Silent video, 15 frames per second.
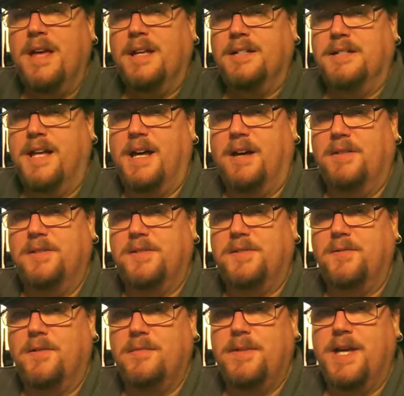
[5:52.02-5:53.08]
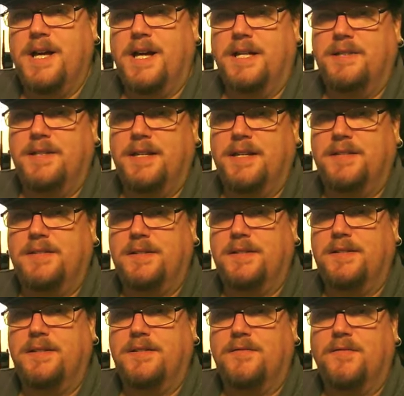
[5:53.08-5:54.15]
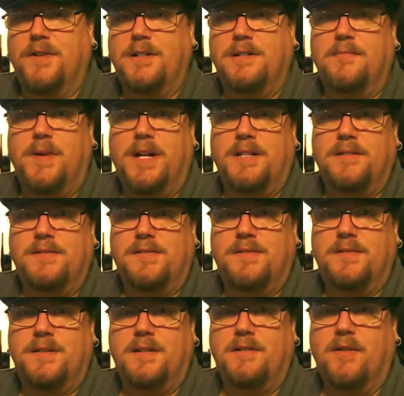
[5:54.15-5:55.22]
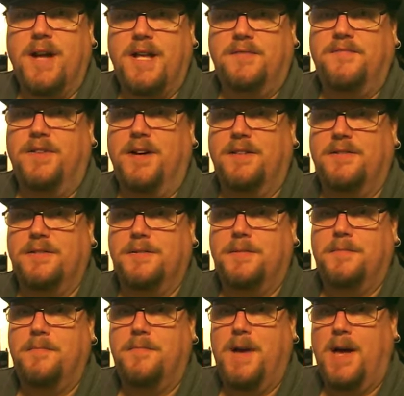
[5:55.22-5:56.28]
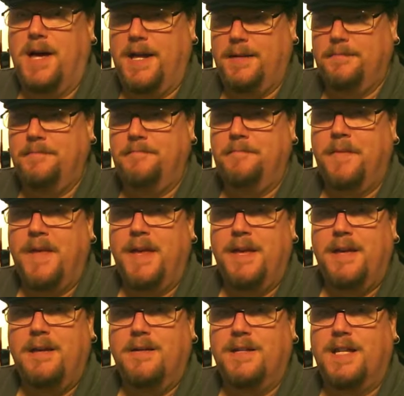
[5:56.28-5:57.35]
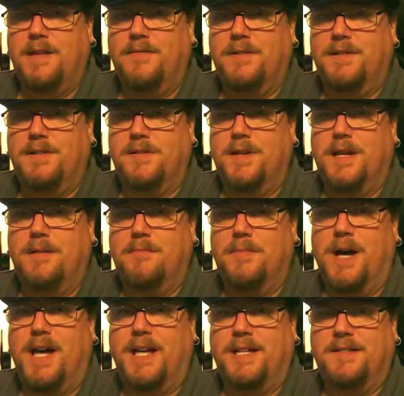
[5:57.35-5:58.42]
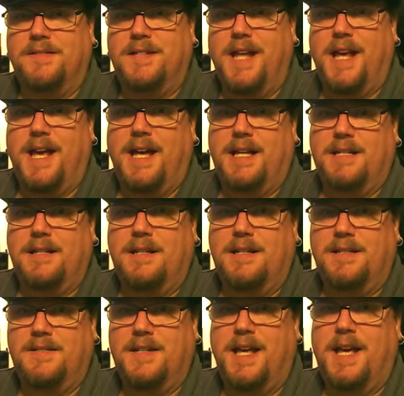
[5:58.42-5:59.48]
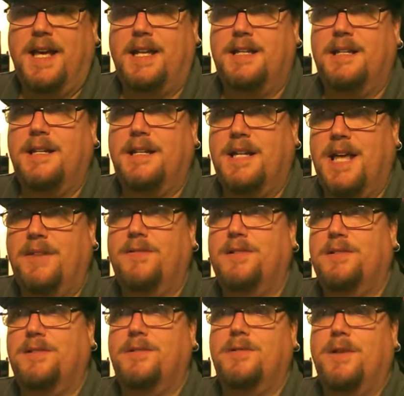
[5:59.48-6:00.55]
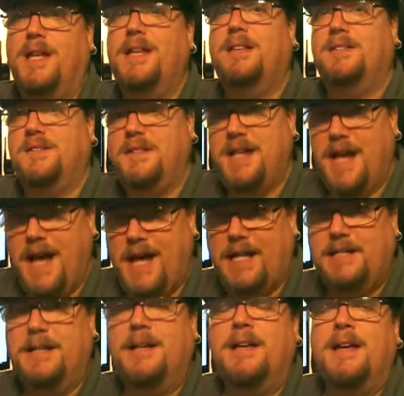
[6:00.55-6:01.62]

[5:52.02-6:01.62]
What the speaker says: Now, the story behind this is it's a friend of mine's grandfather's pipe given to him by his dad. His dad gave it to his dad